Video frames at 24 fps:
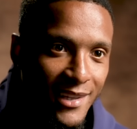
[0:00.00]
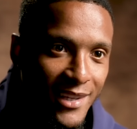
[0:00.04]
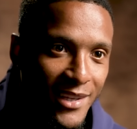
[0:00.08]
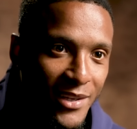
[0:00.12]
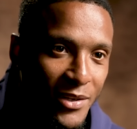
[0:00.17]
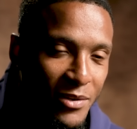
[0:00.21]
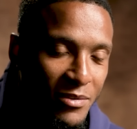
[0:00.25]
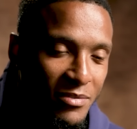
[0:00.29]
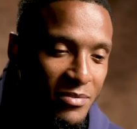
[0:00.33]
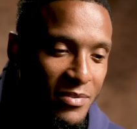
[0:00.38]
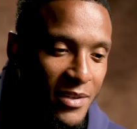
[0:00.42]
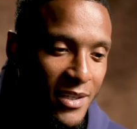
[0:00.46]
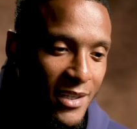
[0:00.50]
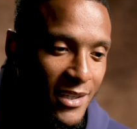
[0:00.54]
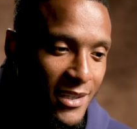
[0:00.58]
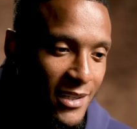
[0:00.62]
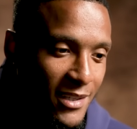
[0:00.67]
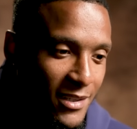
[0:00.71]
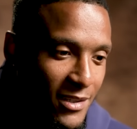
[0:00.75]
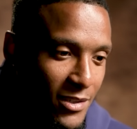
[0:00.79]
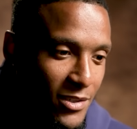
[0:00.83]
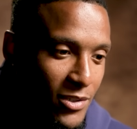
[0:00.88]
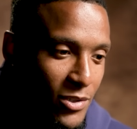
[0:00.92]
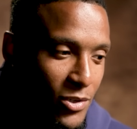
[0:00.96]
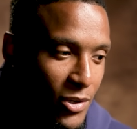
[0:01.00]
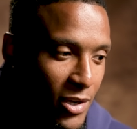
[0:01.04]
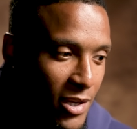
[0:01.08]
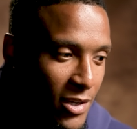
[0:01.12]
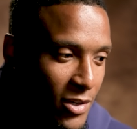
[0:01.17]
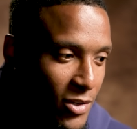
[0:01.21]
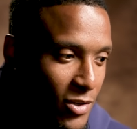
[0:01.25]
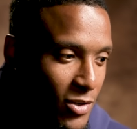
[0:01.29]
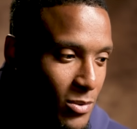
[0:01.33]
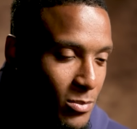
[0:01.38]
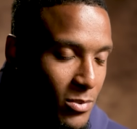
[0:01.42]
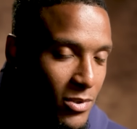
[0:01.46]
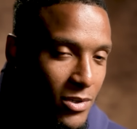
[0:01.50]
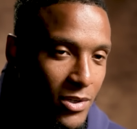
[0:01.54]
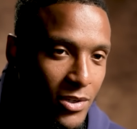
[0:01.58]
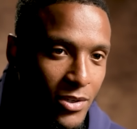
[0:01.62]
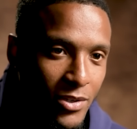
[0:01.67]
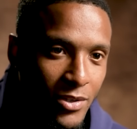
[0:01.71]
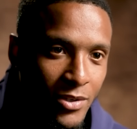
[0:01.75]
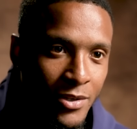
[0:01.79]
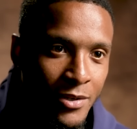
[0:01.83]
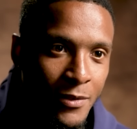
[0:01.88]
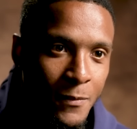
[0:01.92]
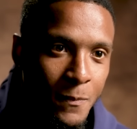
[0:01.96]
You know, thinking, are you going home or are
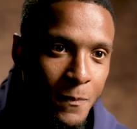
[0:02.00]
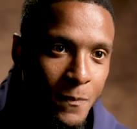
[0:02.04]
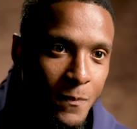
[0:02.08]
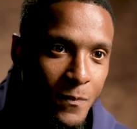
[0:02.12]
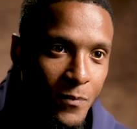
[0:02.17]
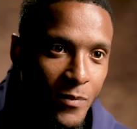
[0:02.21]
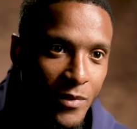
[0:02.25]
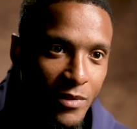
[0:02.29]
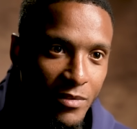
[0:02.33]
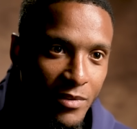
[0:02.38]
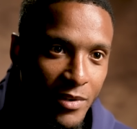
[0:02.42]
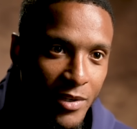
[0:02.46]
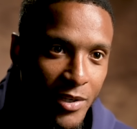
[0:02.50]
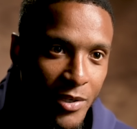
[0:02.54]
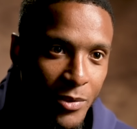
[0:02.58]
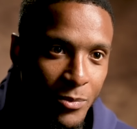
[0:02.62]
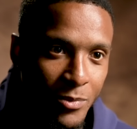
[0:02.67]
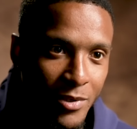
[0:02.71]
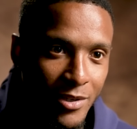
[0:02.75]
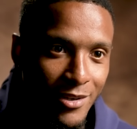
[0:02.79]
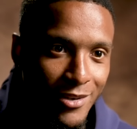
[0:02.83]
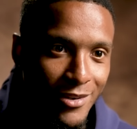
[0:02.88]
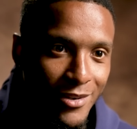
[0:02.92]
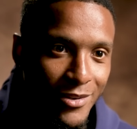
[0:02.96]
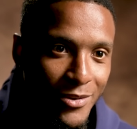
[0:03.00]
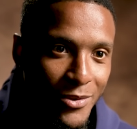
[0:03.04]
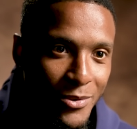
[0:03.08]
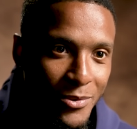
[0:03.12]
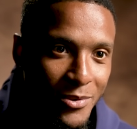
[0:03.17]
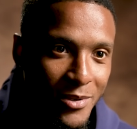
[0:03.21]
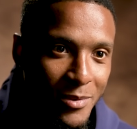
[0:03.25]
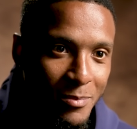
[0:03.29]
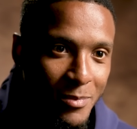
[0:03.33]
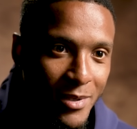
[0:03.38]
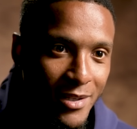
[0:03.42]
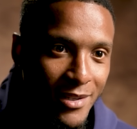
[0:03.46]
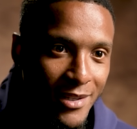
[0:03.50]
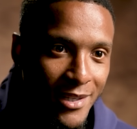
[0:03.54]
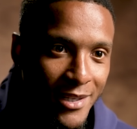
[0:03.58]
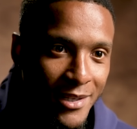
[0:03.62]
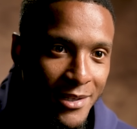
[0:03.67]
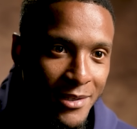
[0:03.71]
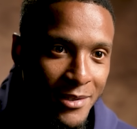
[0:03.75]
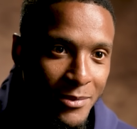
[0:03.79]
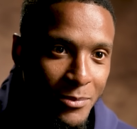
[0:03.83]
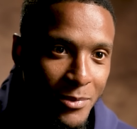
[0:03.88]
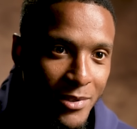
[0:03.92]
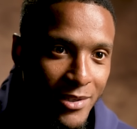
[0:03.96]
you not? Thinking what you're going to do on a
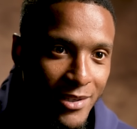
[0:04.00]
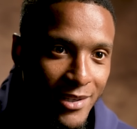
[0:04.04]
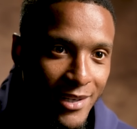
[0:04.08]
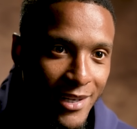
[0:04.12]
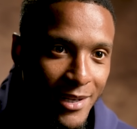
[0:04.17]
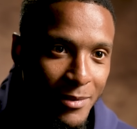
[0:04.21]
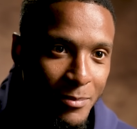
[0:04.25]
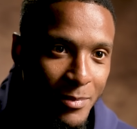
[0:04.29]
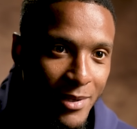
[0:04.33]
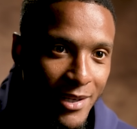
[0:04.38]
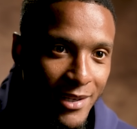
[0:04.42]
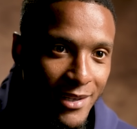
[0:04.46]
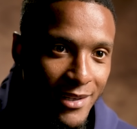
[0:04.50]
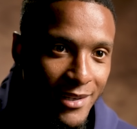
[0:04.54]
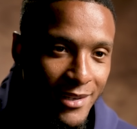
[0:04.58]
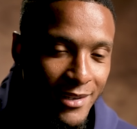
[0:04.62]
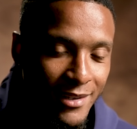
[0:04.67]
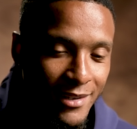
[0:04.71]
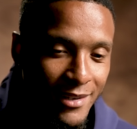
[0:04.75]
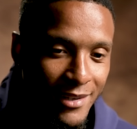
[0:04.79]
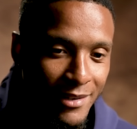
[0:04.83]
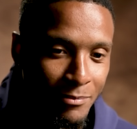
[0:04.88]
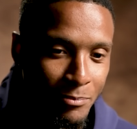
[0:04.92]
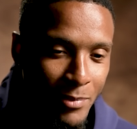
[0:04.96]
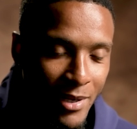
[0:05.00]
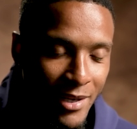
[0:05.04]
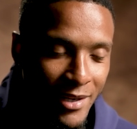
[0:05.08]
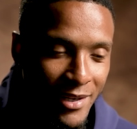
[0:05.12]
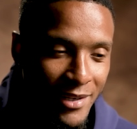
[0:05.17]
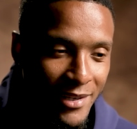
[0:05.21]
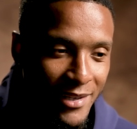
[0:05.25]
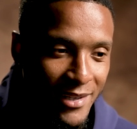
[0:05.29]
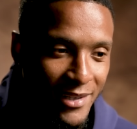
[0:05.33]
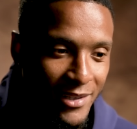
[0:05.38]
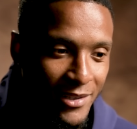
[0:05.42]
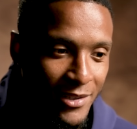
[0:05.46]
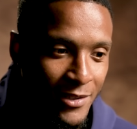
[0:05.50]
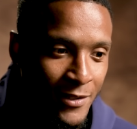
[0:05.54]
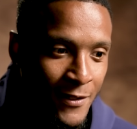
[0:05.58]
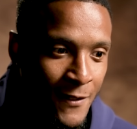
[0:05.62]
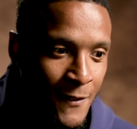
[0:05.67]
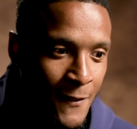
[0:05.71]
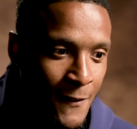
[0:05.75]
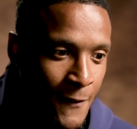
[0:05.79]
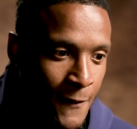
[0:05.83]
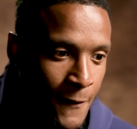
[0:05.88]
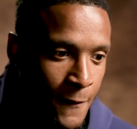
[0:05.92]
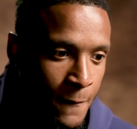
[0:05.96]
Monday when you land back in back in England.
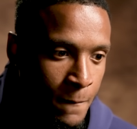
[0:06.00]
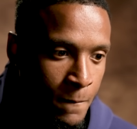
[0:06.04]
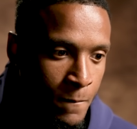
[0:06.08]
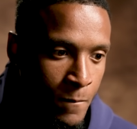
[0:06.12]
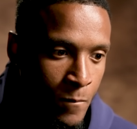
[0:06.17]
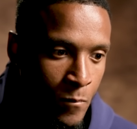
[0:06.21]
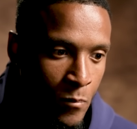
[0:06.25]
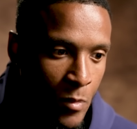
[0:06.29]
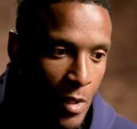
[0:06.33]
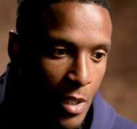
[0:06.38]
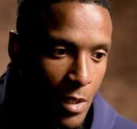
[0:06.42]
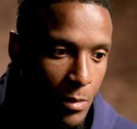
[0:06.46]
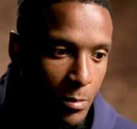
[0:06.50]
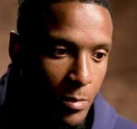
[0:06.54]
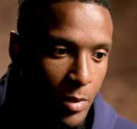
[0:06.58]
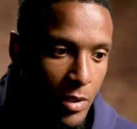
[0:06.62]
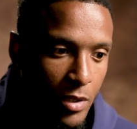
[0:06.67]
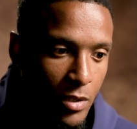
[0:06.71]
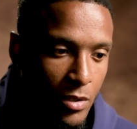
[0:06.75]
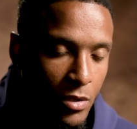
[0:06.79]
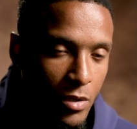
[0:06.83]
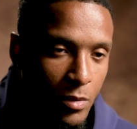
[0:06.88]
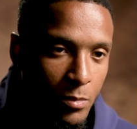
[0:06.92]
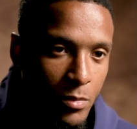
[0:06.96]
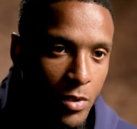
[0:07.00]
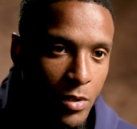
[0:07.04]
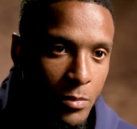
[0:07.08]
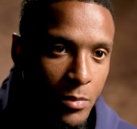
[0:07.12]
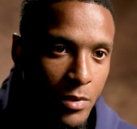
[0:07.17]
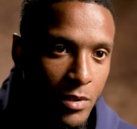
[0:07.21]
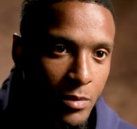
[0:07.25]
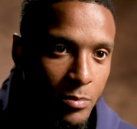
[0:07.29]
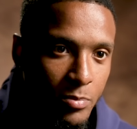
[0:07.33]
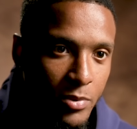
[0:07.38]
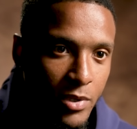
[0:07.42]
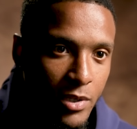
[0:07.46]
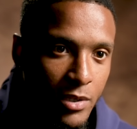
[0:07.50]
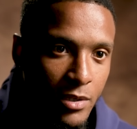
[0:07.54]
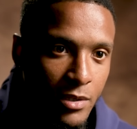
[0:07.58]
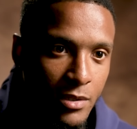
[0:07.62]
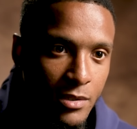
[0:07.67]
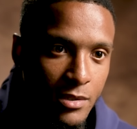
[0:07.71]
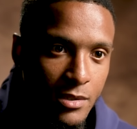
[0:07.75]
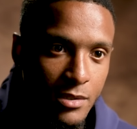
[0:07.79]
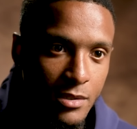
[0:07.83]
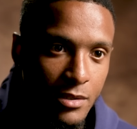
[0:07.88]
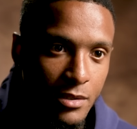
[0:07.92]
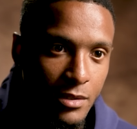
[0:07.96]
But you know, a moment of
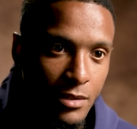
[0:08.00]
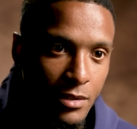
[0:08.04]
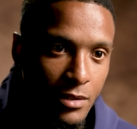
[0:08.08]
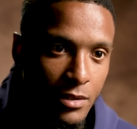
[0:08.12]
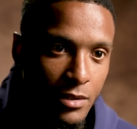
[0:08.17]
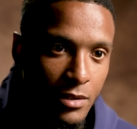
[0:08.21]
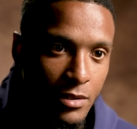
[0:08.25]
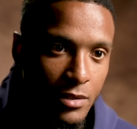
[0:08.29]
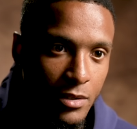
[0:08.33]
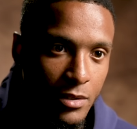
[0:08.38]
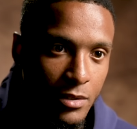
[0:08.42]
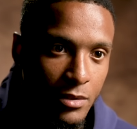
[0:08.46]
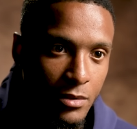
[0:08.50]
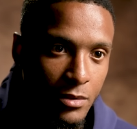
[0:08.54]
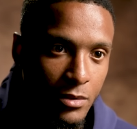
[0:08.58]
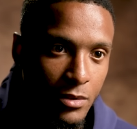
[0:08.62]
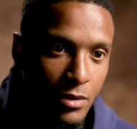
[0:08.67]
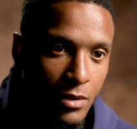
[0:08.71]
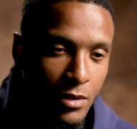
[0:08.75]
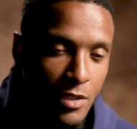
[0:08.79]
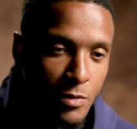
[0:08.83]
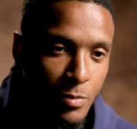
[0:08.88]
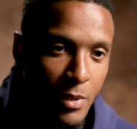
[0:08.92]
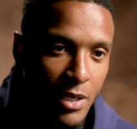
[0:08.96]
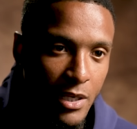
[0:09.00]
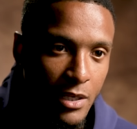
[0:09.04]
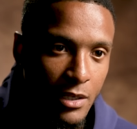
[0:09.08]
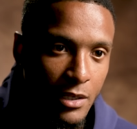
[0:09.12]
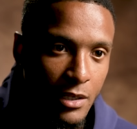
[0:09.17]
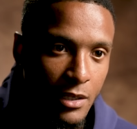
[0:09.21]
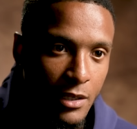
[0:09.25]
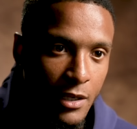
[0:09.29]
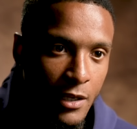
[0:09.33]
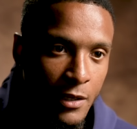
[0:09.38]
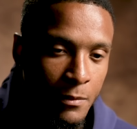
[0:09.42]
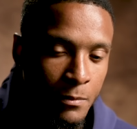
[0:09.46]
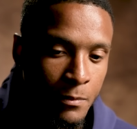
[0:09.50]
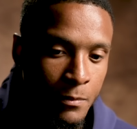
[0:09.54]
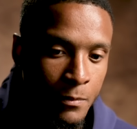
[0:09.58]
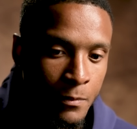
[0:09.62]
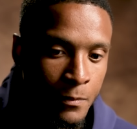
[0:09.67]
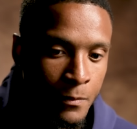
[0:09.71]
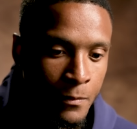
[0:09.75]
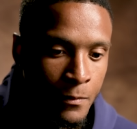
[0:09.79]
brilliance, you know, got us back in the game.